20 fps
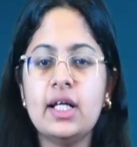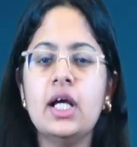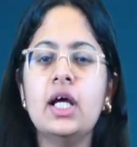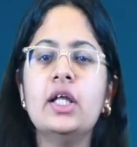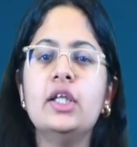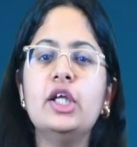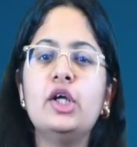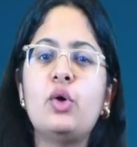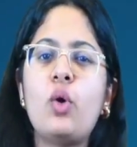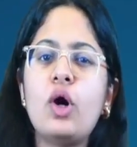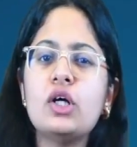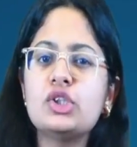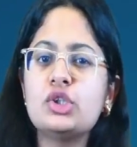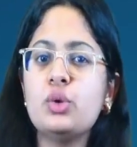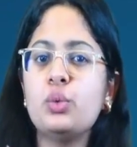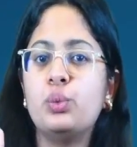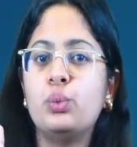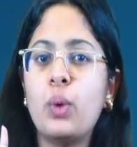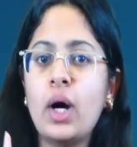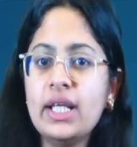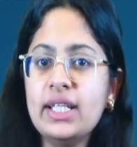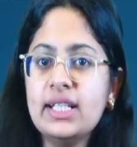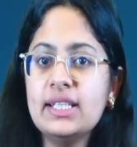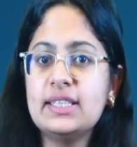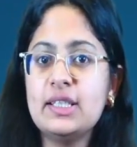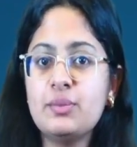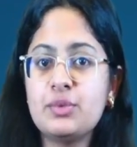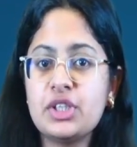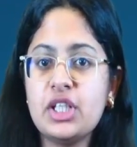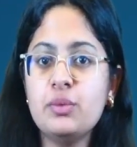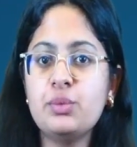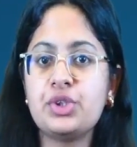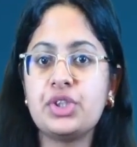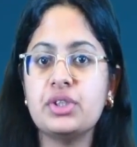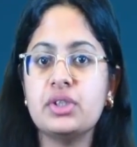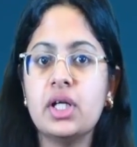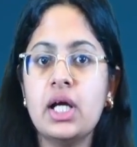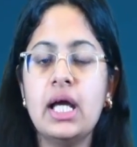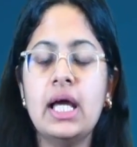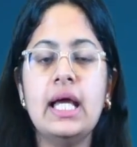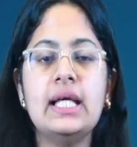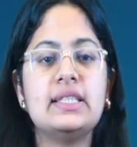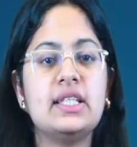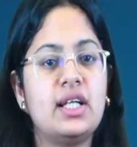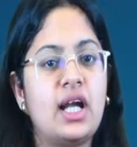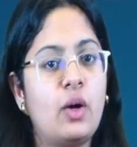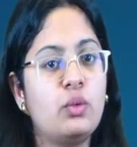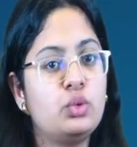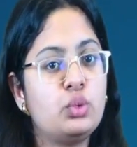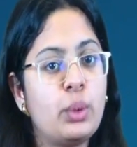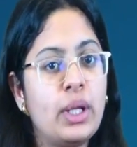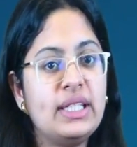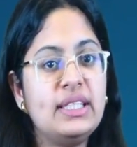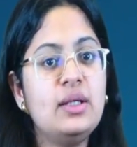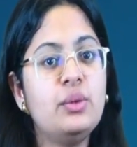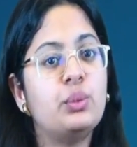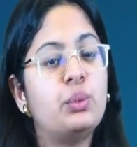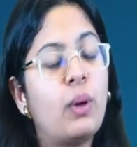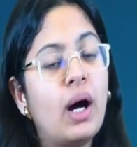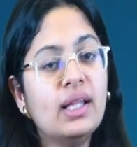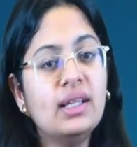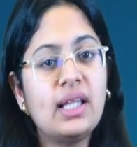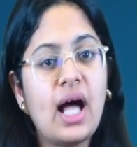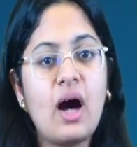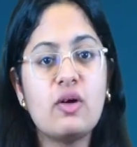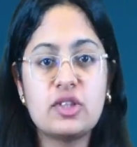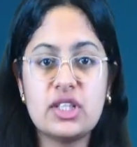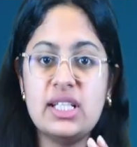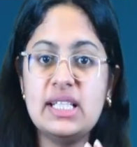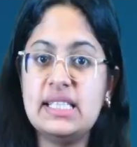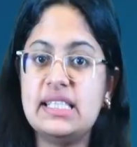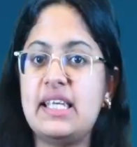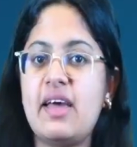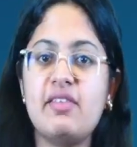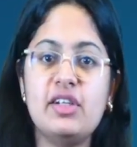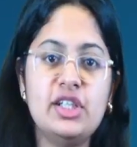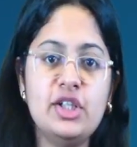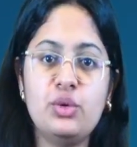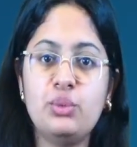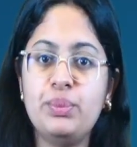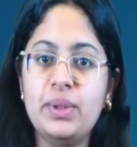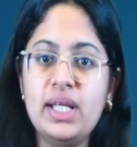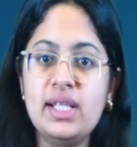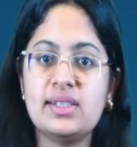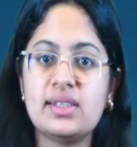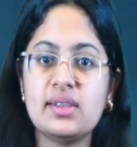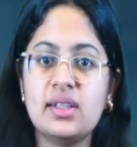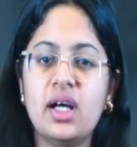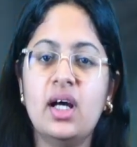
the cost of 1 year subscription is around 21,070 rupees.